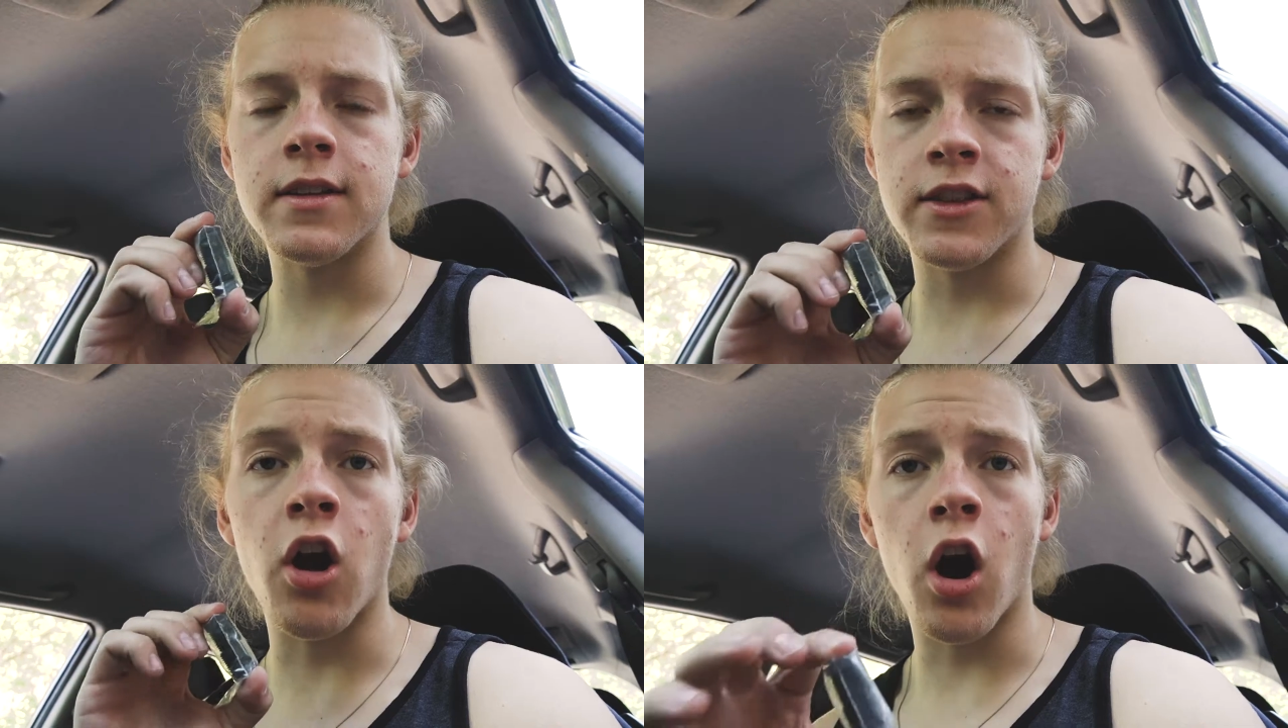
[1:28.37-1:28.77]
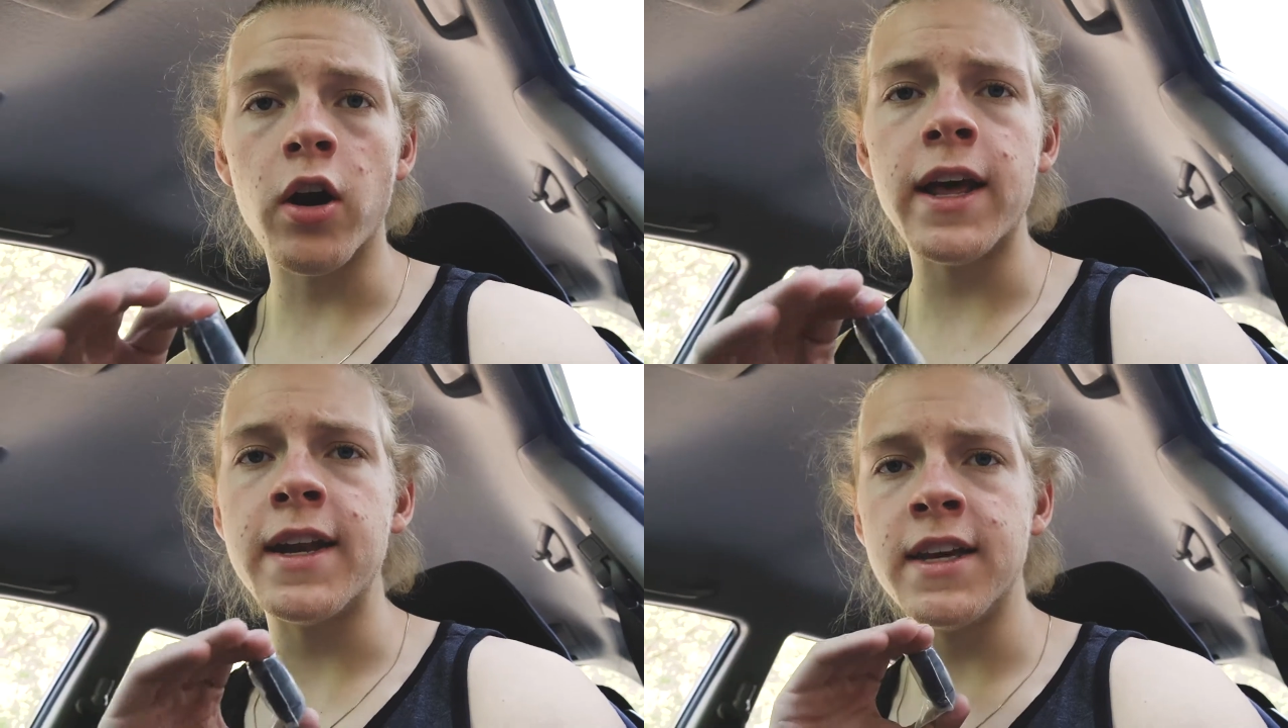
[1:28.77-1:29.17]
There
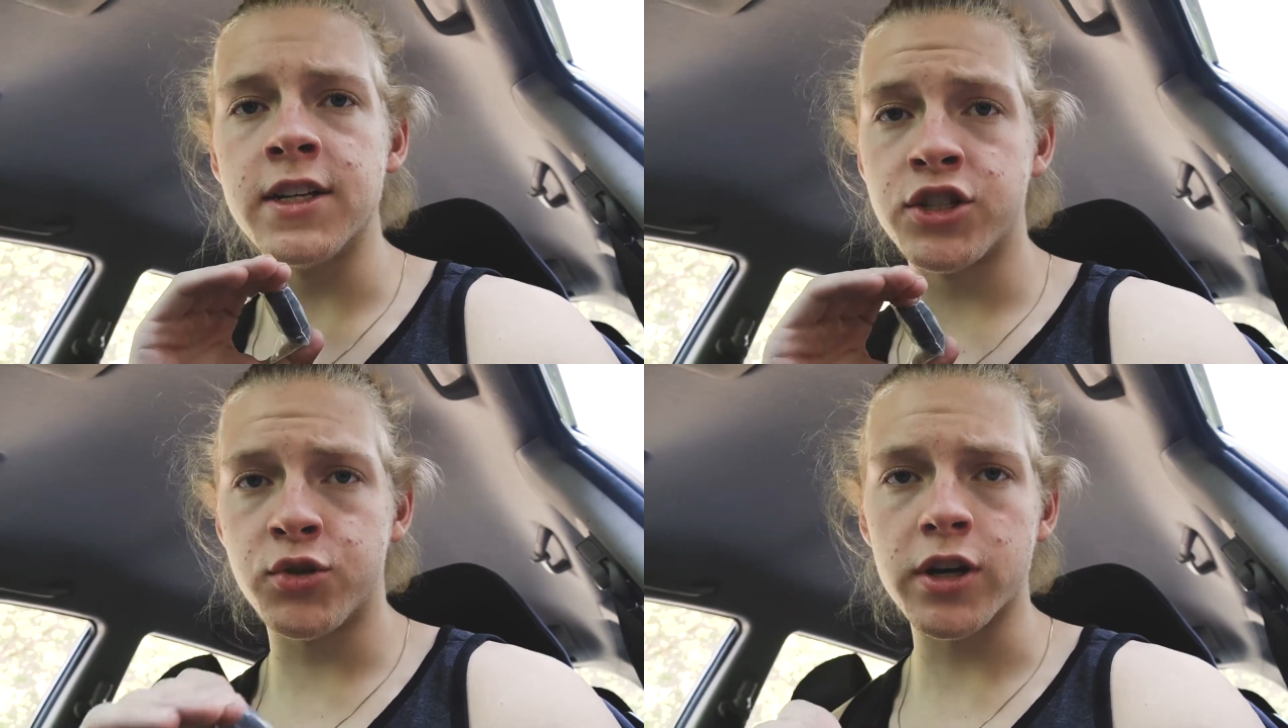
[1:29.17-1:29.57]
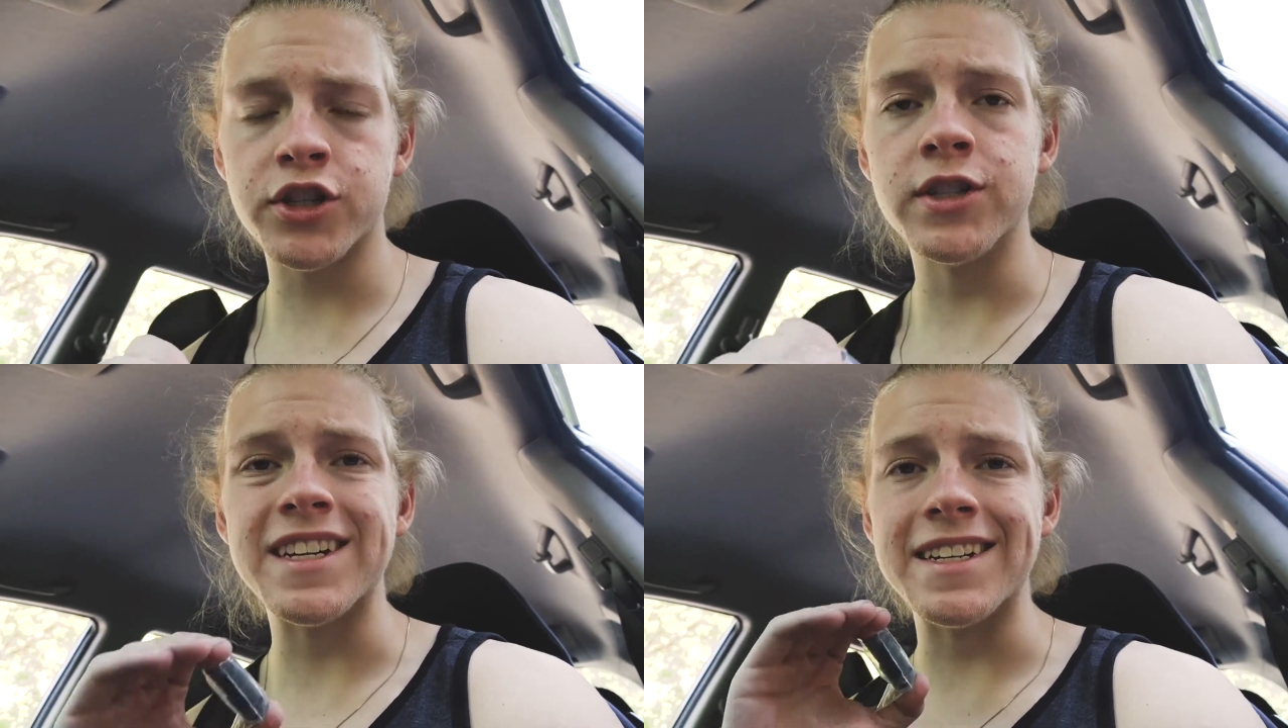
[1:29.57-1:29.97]
aren't any
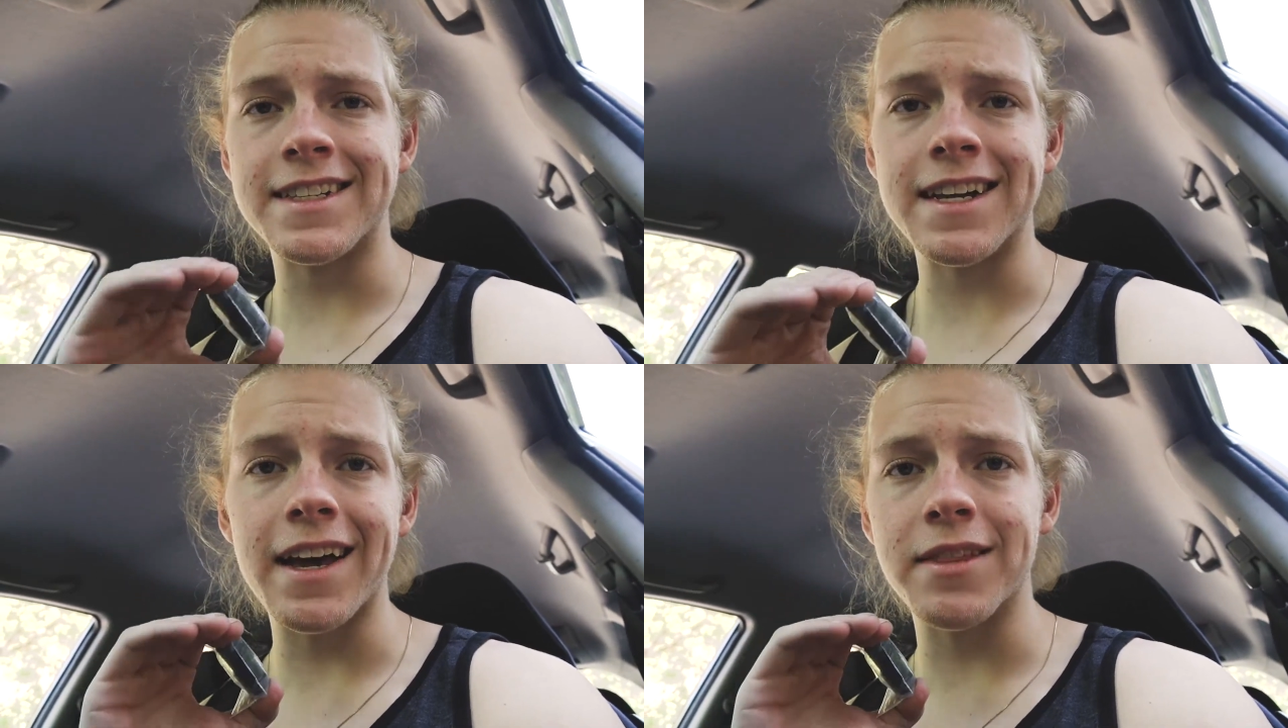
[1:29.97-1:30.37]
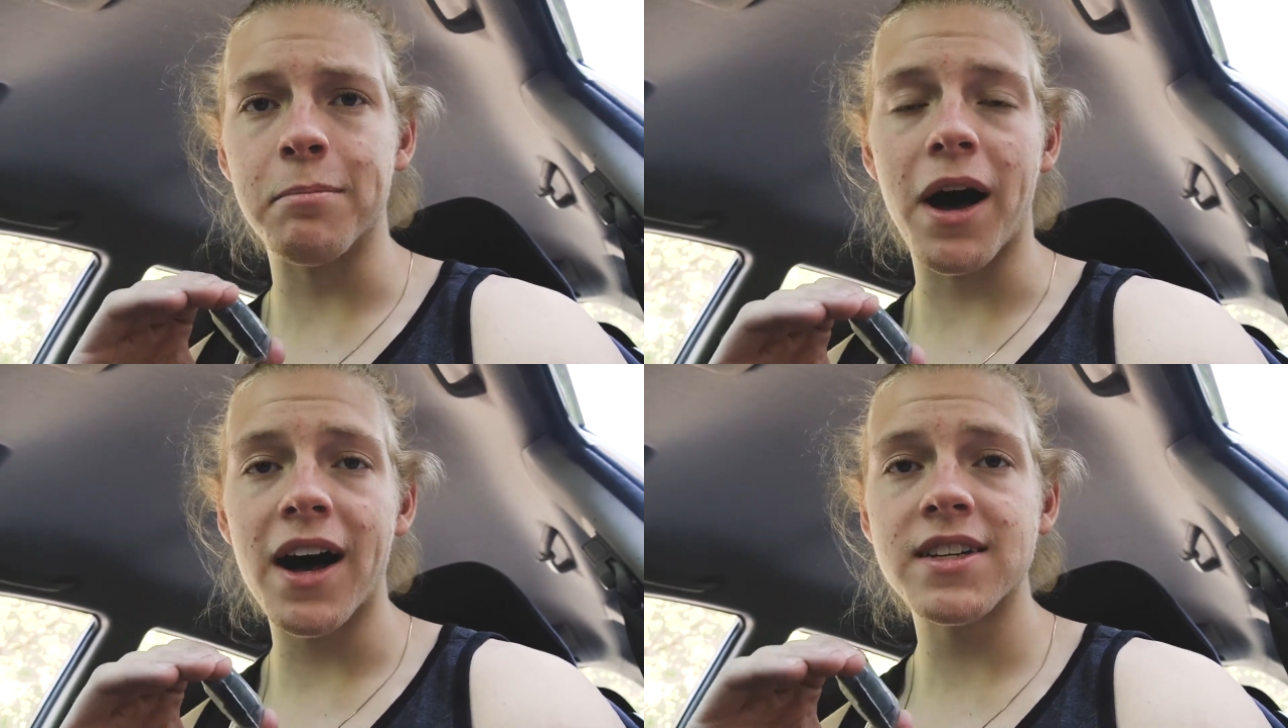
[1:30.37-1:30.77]
instructions inside the
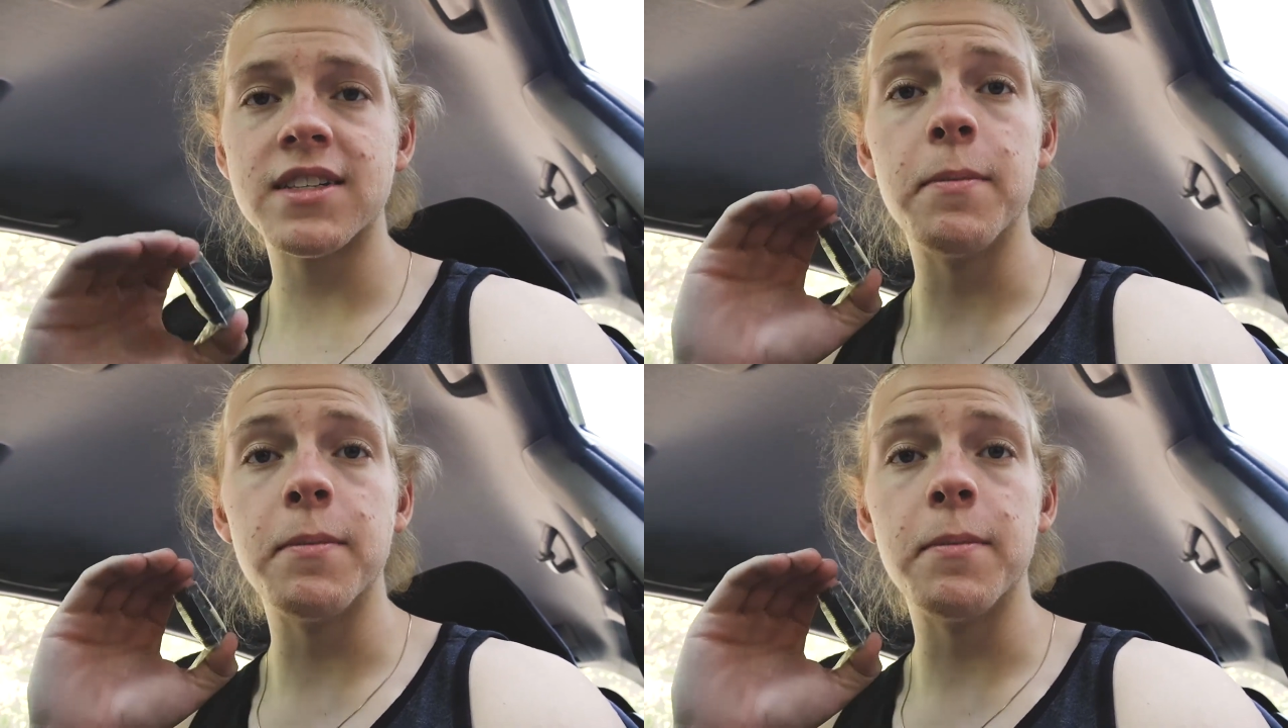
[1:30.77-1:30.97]
box,